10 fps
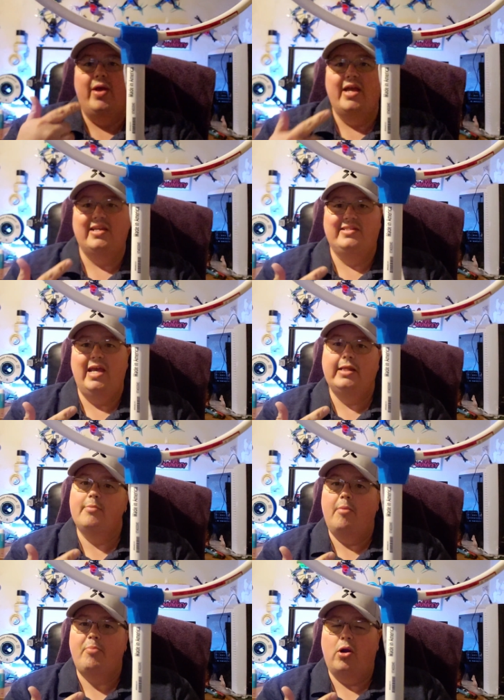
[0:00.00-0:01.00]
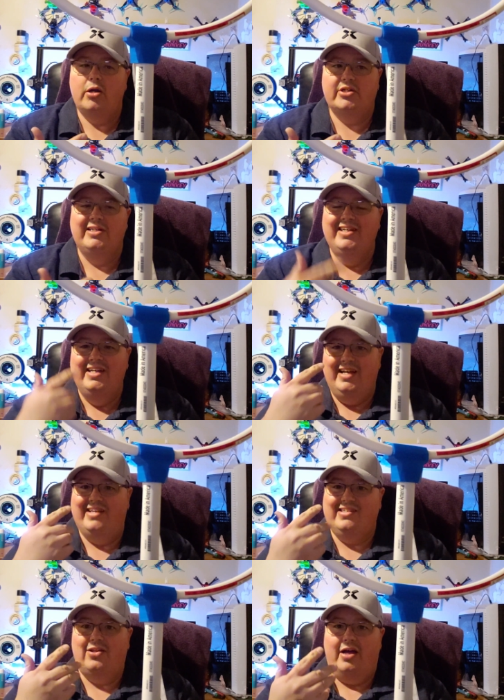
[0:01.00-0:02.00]
way I can take them apart.
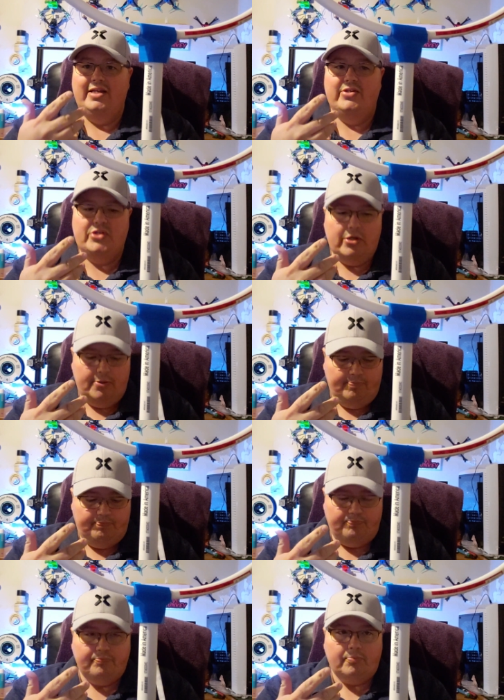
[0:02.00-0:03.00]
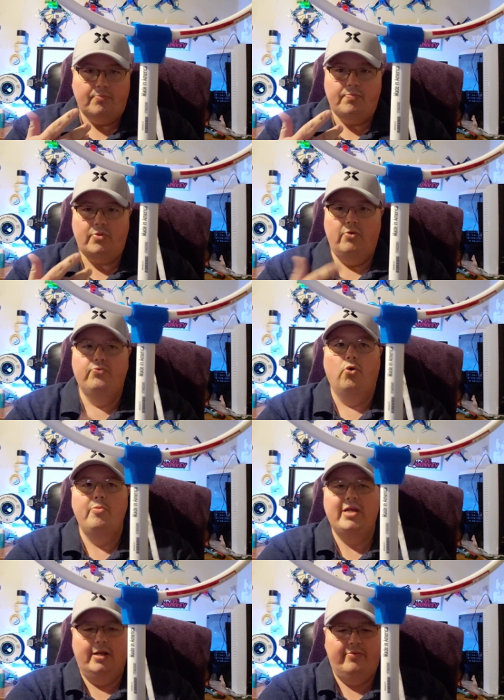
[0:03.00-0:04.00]
It's a lot easier for
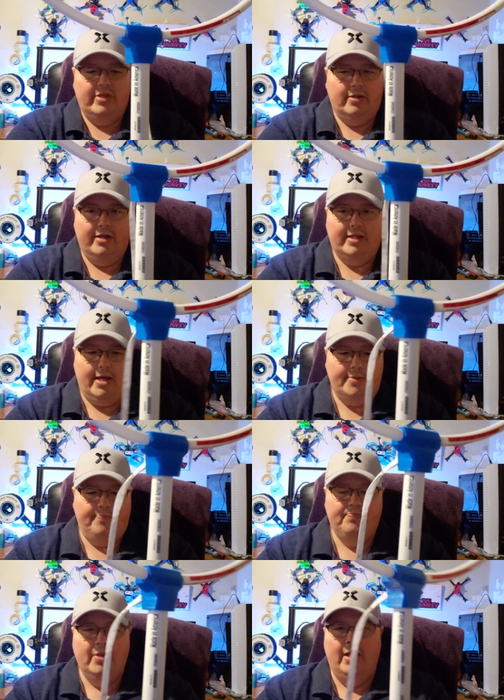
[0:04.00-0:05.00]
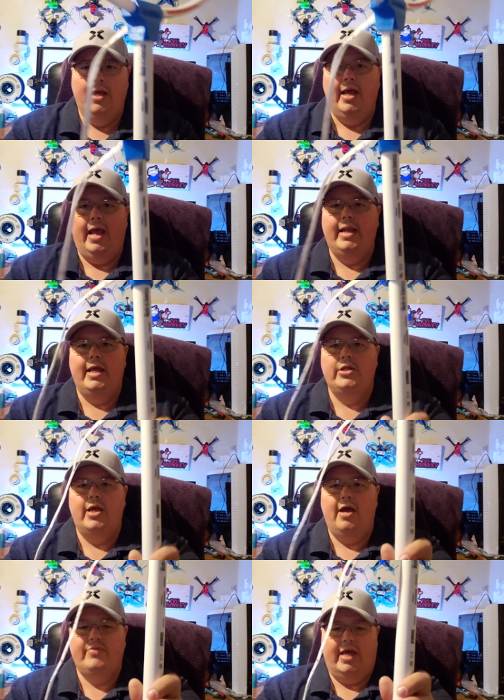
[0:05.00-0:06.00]
me and everything like that. And then
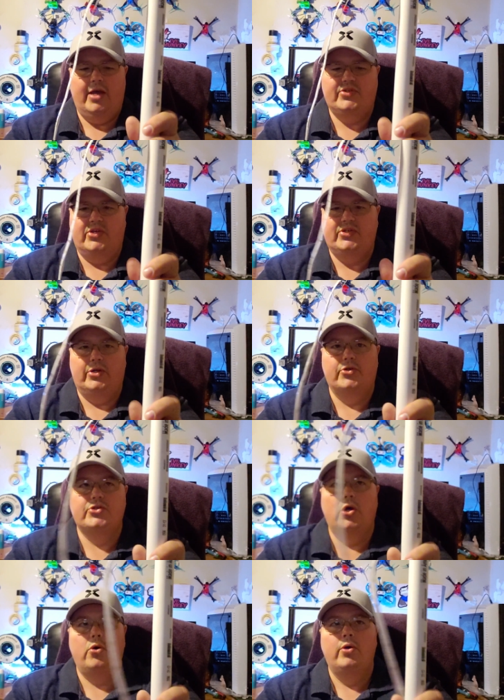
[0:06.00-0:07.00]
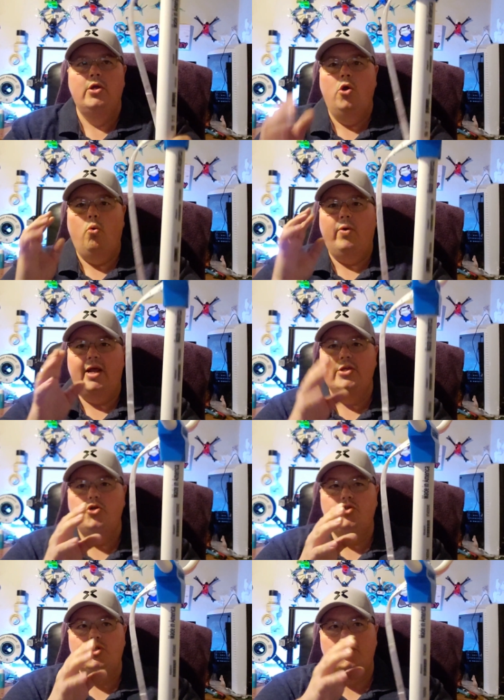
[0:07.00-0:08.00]
you have the excess here. So what I usually